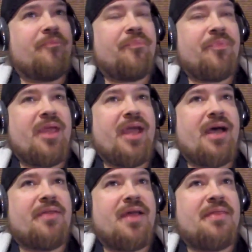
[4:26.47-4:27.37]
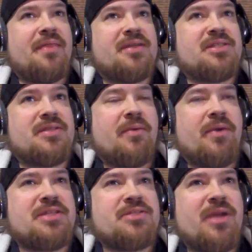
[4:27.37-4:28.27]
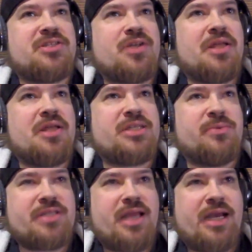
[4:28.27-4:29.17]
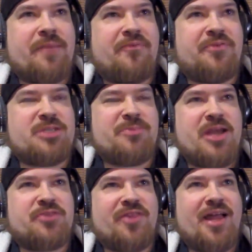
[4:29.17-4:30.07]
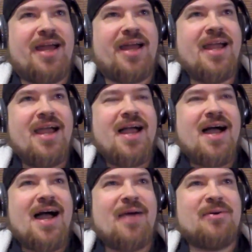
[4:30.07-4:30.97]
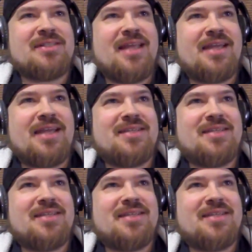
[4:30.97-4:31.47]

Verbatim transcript: Yeah, that the when I when I saw that she was setting up for the Spanish fly, I was like